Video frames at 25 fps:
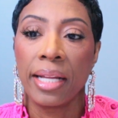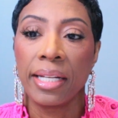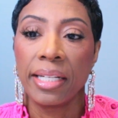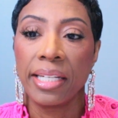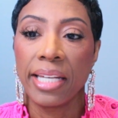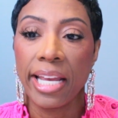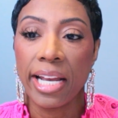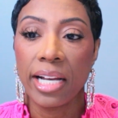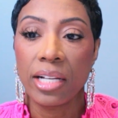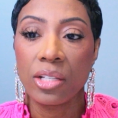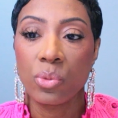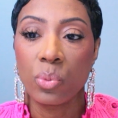
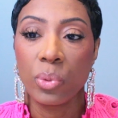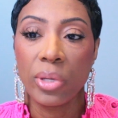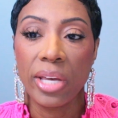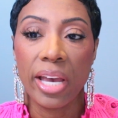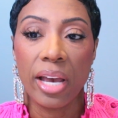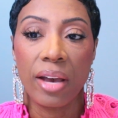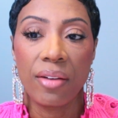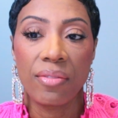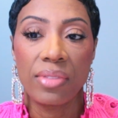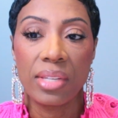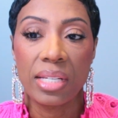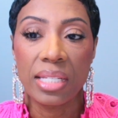Next, we
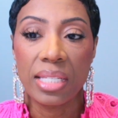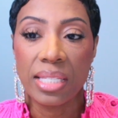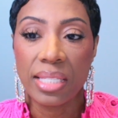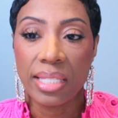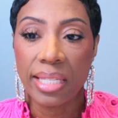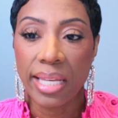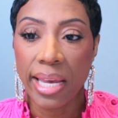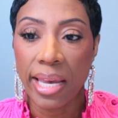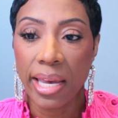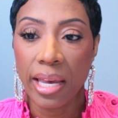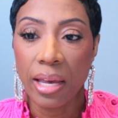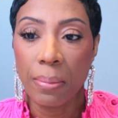have the
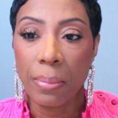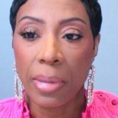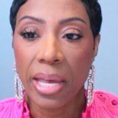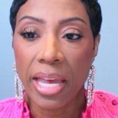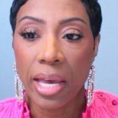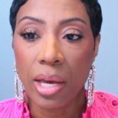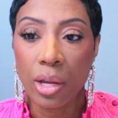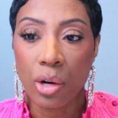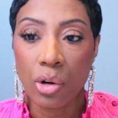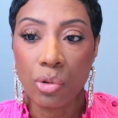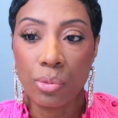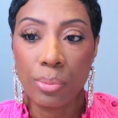Sam
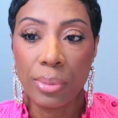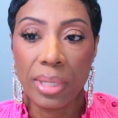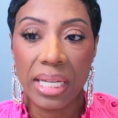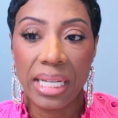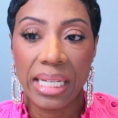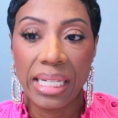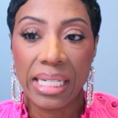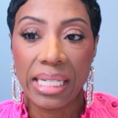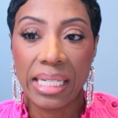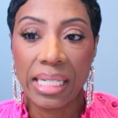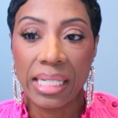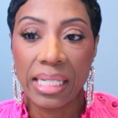
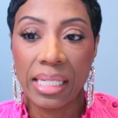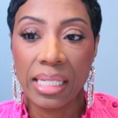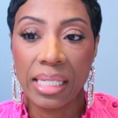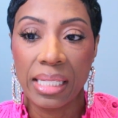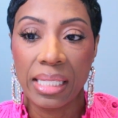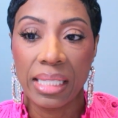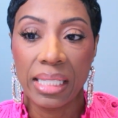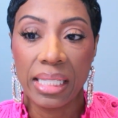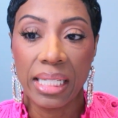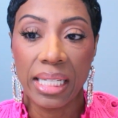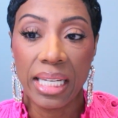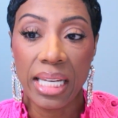Edelman
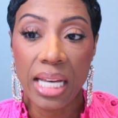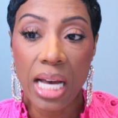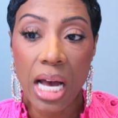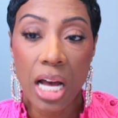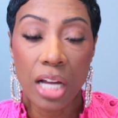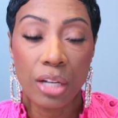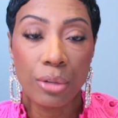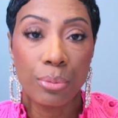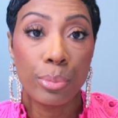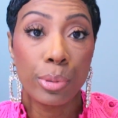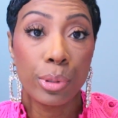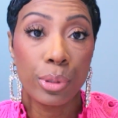
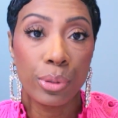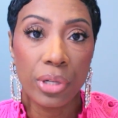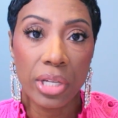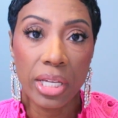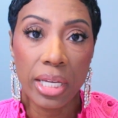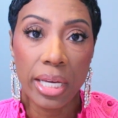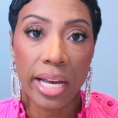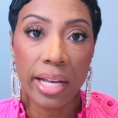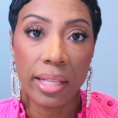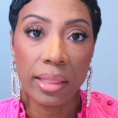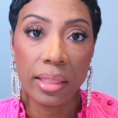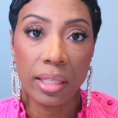Leone
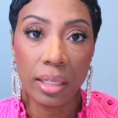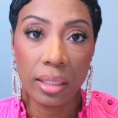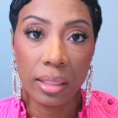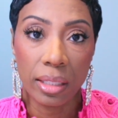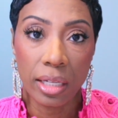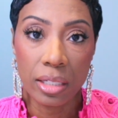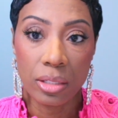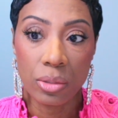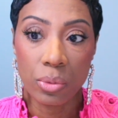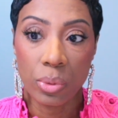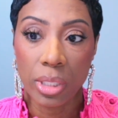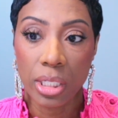Booty. I think
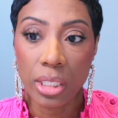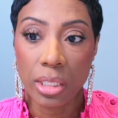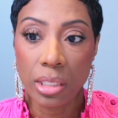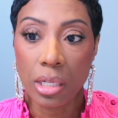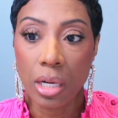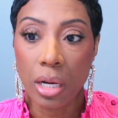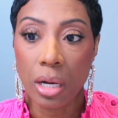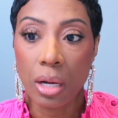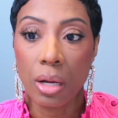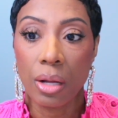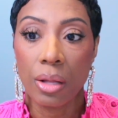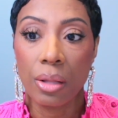that's what it's
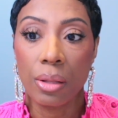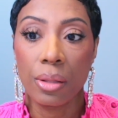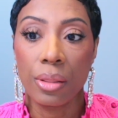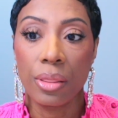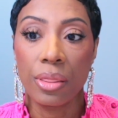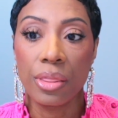called.